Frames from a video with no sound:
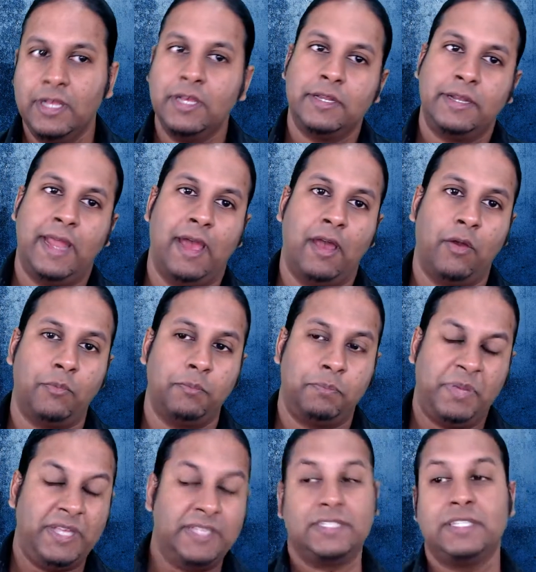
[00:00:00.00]
Now,
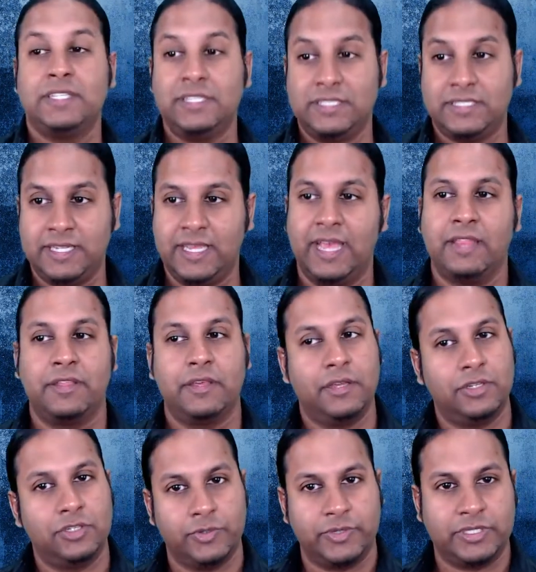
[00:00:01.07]
piecing these together
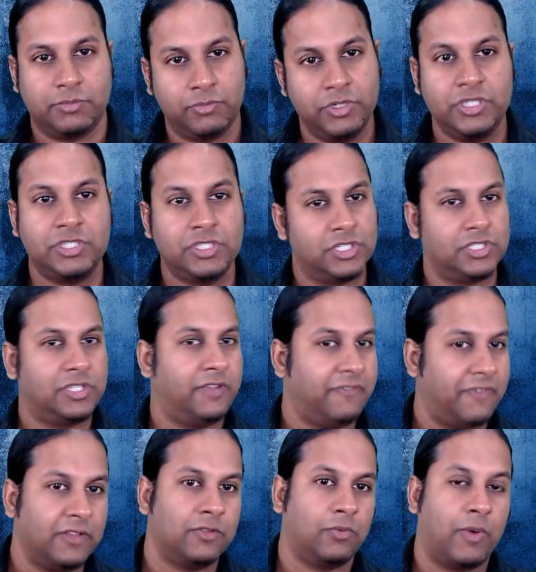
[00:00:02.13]
and doing some research, they
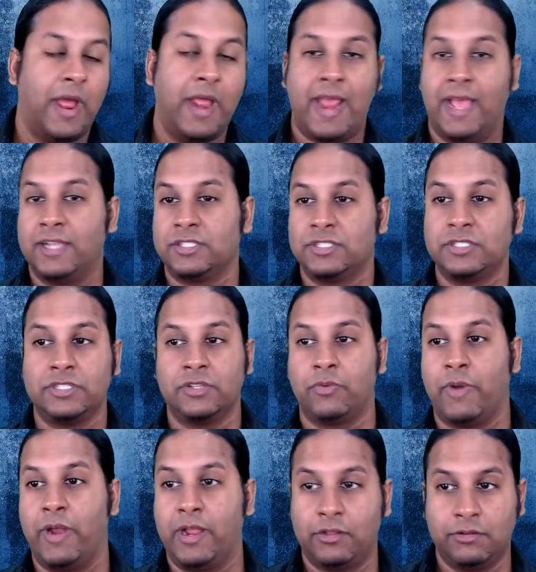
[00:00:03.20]
found the right answers and the
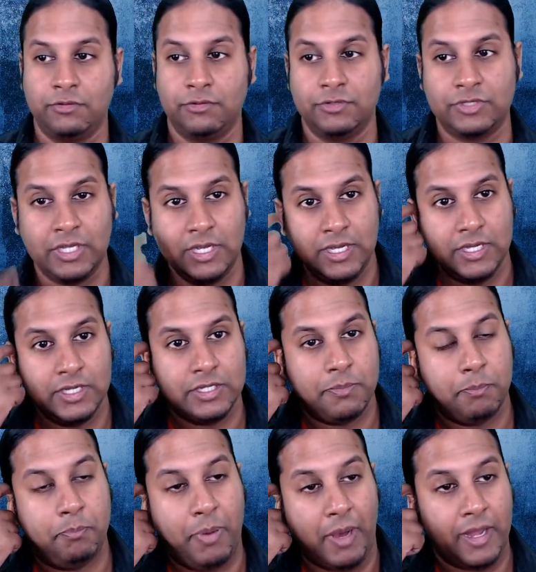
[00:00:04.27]
right clues,
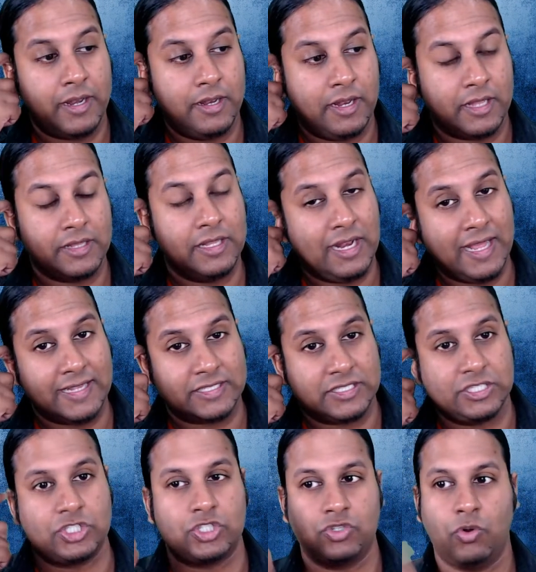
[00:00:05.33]
but nonetheless,
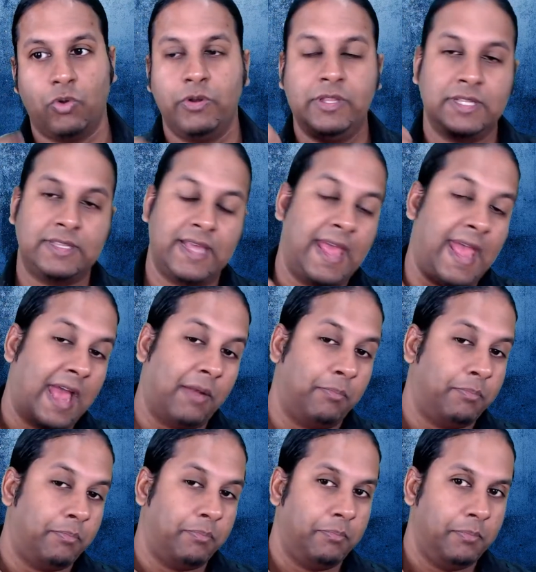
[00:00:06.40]
the story that they had
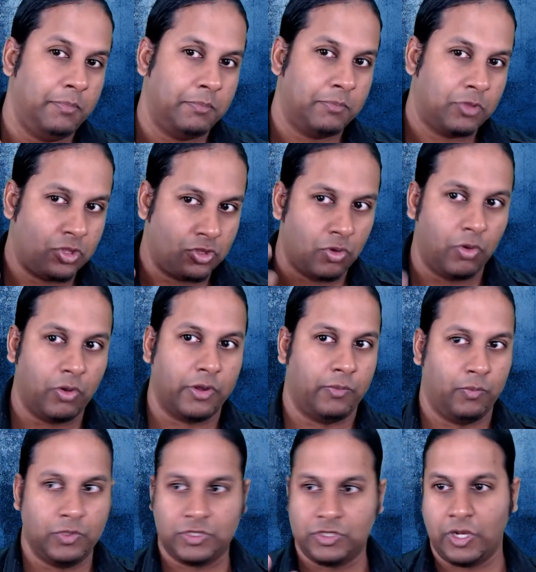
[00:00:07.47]
thought
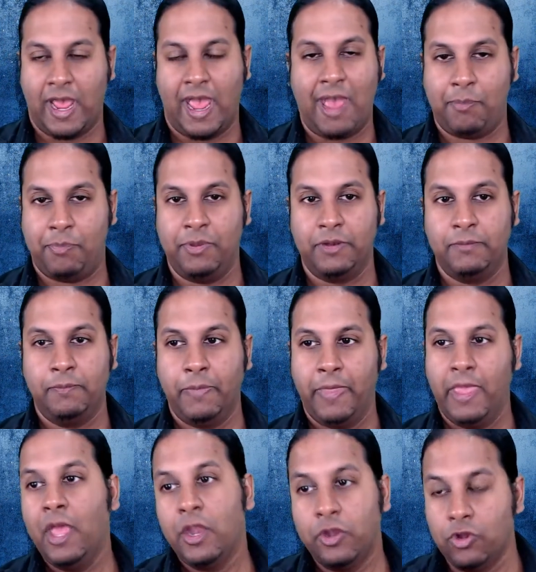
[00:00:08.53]
was going to happen
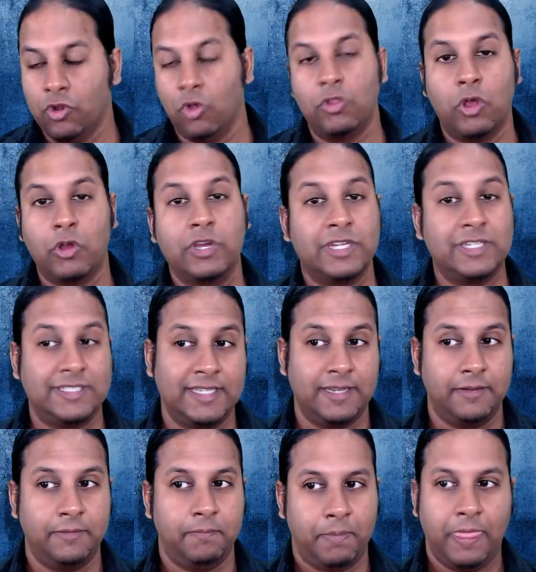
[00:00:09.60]
no longer
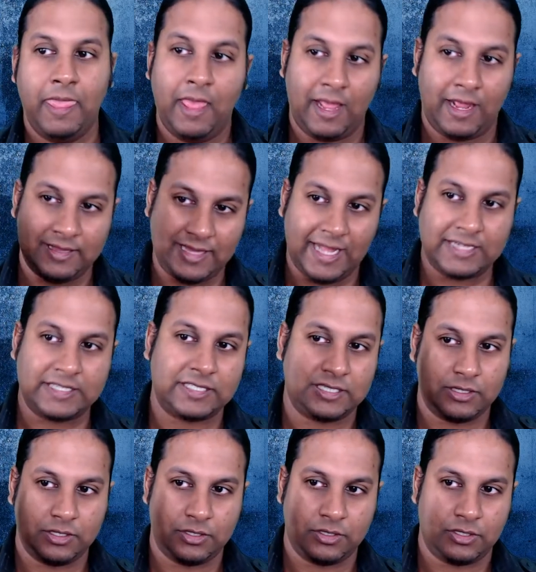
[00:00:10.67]
did. And that's
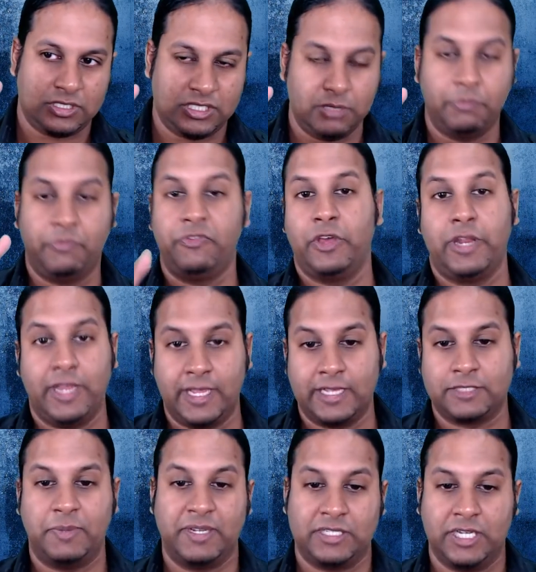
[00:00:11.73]
subverting
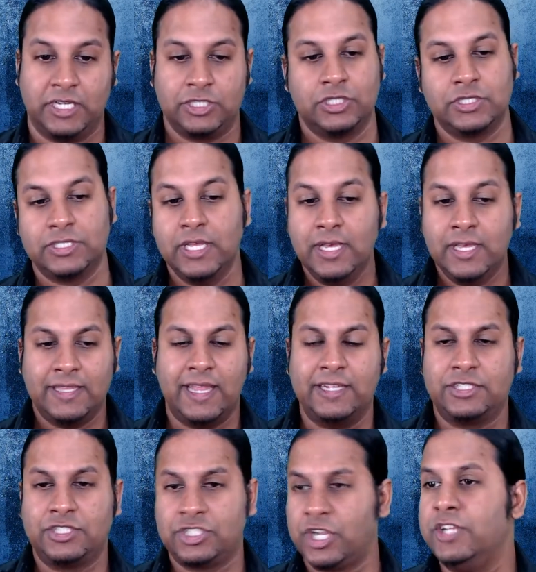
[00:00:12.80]
expectations. That
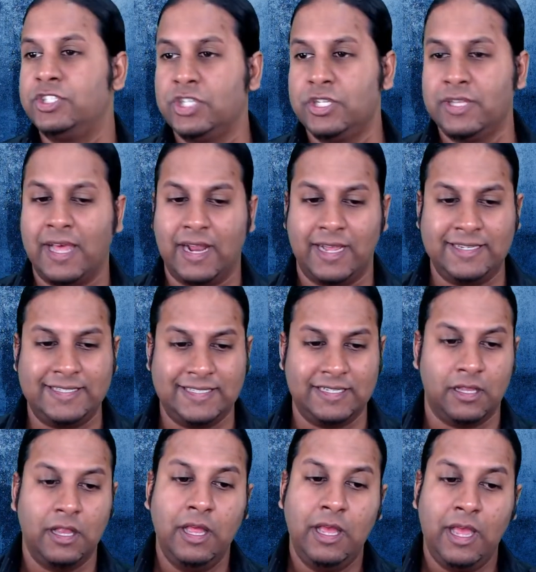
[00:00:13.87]
is changing that
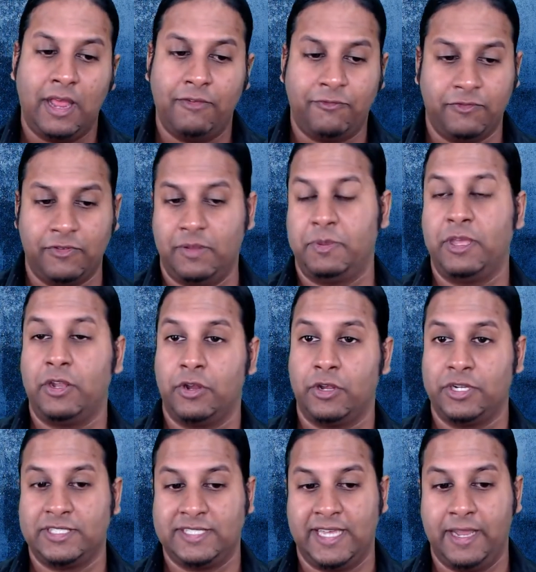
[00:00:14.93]
ideal and flipping it on
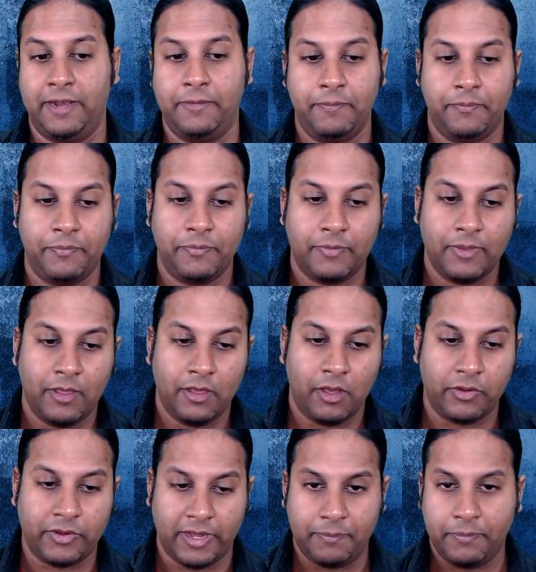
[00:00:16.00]
its head.
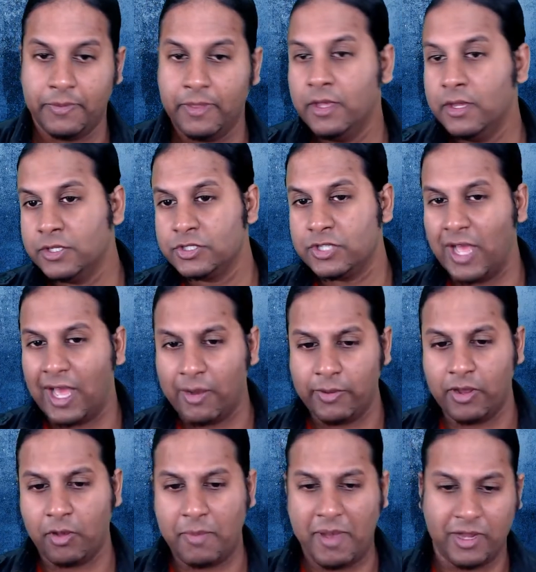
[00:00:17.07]
Okay, so how do we
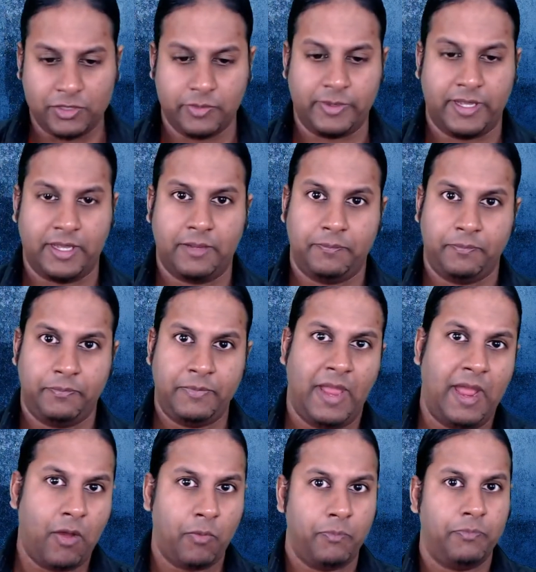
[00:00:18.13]
go about doing it?
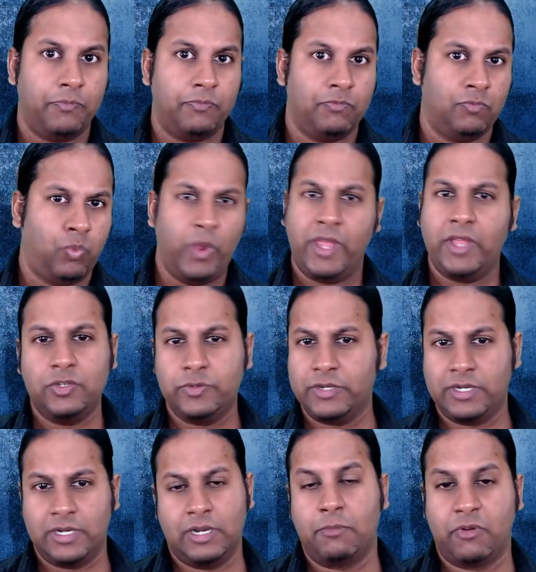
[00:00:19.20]
Now, we can do it
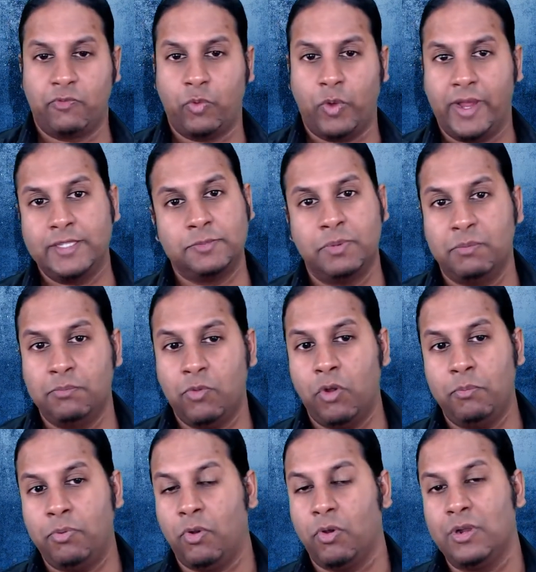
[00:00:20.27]
in a number of ways, but more
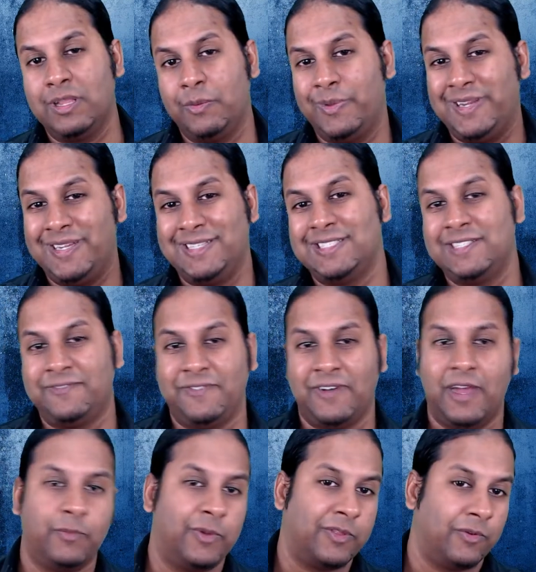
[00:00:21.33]
importantly, we need to
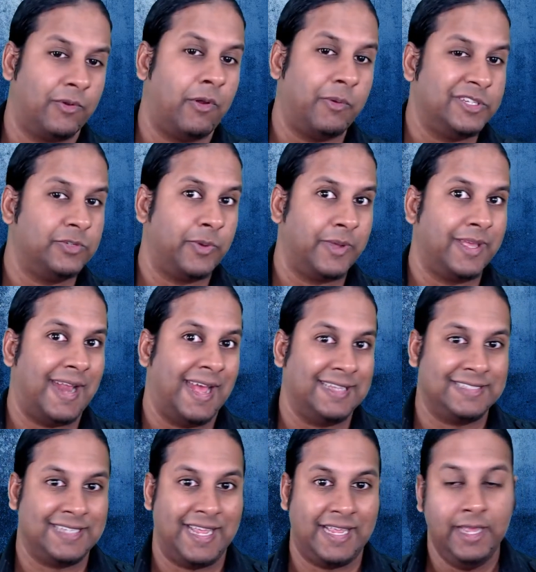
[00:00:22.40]
define whether or not we're doing it
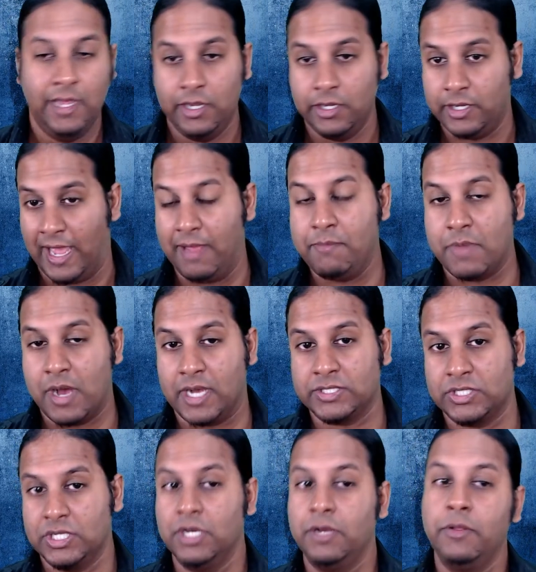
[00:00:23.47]
as a game
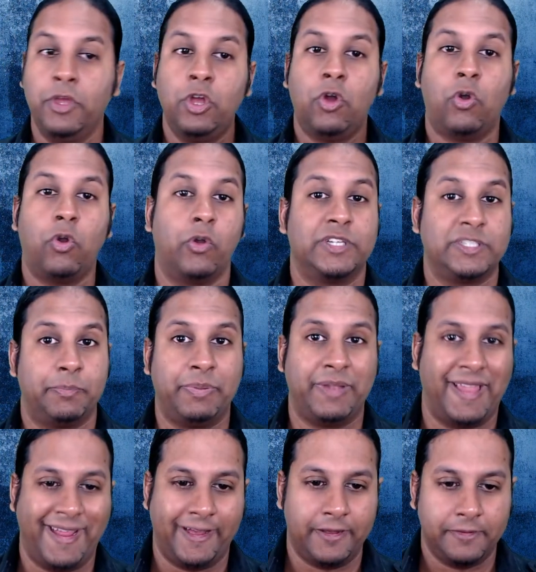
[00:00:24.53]
master or as a
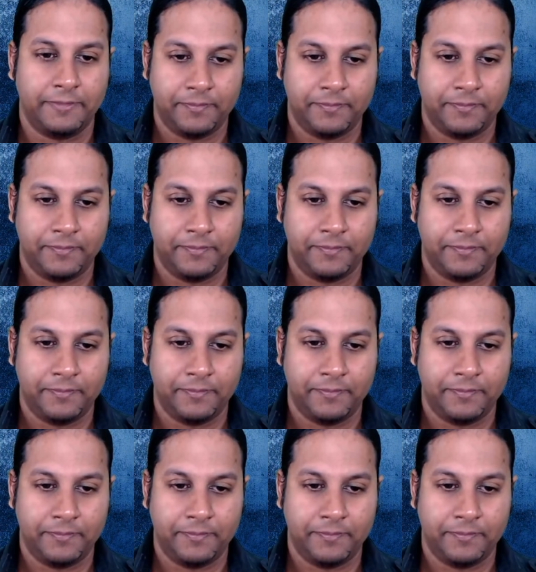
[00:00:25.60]
player.